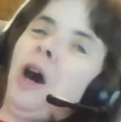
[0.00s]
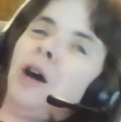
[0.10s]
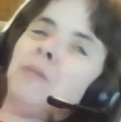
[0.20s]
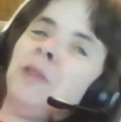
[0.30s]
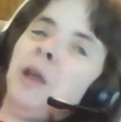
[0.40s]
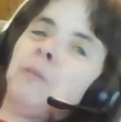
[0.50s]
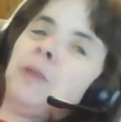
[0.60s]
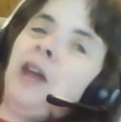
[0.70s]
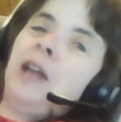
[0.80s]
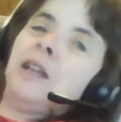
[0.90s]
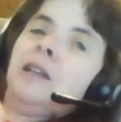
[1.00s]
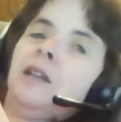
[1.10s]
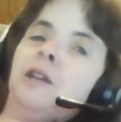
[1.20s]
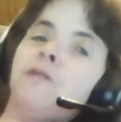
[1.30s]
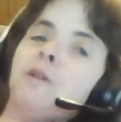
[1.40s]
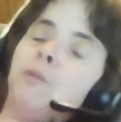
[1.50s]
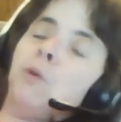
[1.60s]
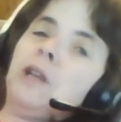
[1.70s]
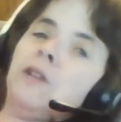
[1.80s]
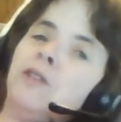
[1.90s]
But then at a different
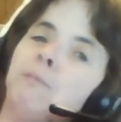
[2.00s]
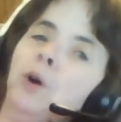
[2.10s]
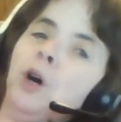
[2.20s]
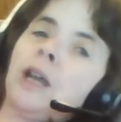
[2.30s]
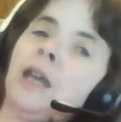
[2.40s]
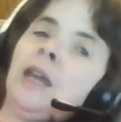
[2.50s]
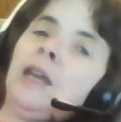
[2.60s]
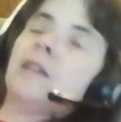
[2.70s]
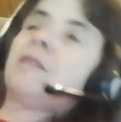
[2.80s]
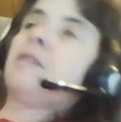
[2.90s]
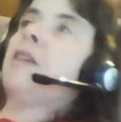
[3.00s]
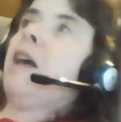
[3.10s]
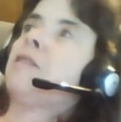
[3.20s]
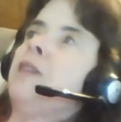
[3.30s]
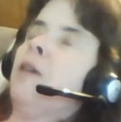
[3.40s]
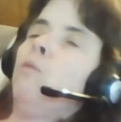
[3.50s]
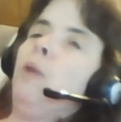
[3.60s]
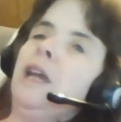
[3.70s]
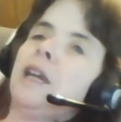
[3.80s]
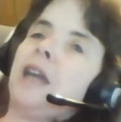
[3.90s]
point in the book, it says that
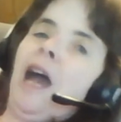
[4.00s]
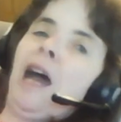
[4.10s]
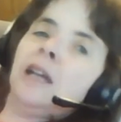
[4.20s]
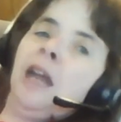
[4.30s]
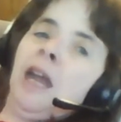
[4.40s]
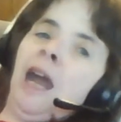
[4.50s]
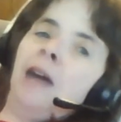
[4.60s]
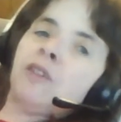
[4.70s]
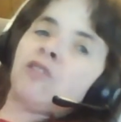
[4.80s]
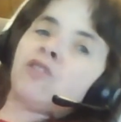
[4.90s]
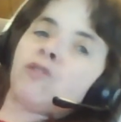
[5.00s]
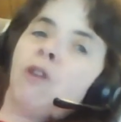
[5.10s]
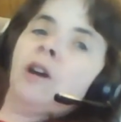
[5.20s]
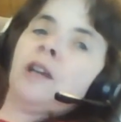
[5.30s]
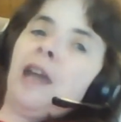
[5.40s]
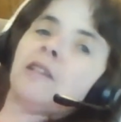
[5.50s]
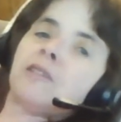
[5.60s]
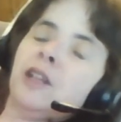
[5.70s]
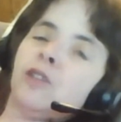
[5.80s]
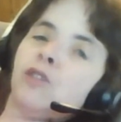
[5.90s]
we can have a strong
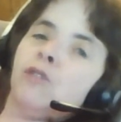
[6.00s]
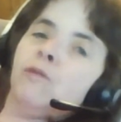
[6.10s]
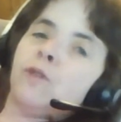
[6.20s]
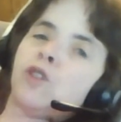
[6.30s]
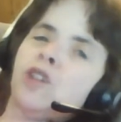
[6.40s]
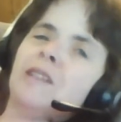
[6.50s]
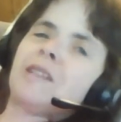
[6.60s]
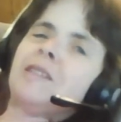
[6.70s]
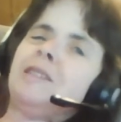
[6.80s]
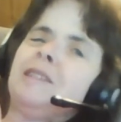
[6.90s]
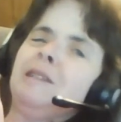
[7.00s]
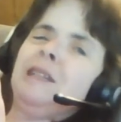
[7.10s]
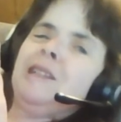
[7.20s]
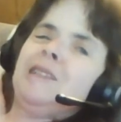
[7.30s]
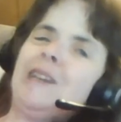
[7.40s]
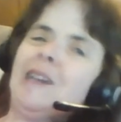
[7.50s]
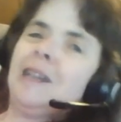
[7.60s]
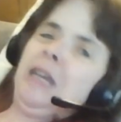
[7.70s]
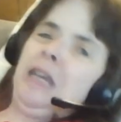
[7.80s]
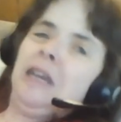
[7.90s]
case that for Jesus'
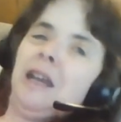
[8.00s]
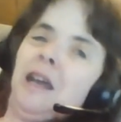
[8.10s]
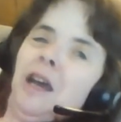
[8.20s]
deity